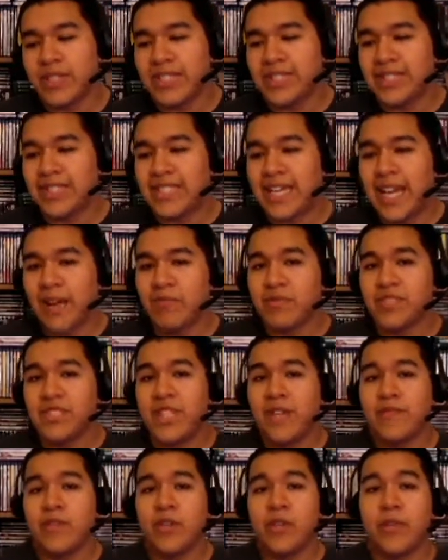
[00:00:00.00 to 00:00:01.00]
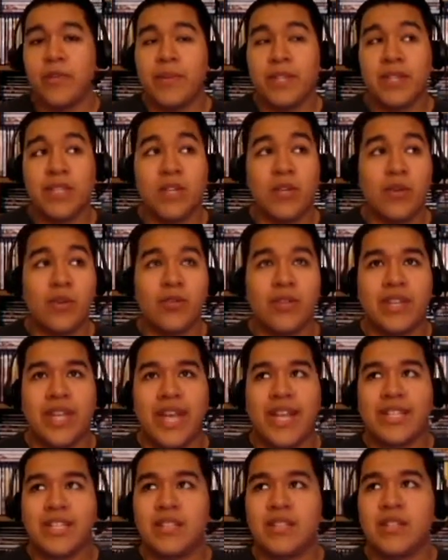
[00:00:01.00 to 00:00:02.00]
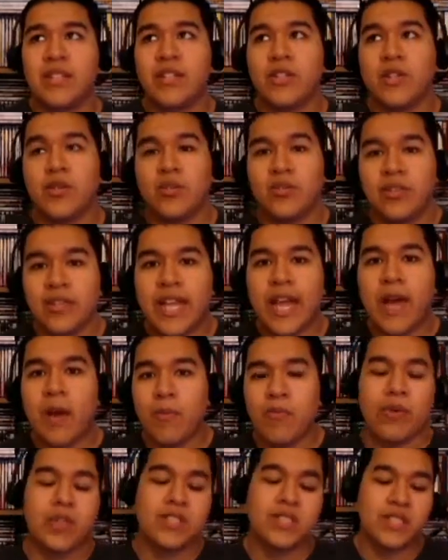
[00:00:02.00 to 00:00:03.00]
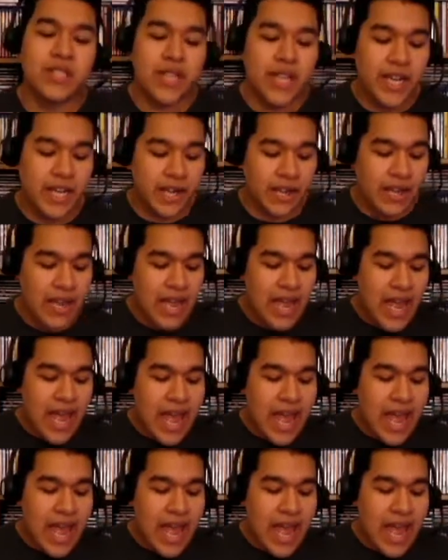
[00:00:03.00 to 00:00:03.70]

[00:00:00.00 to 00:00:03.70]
is not received to him until now, present day.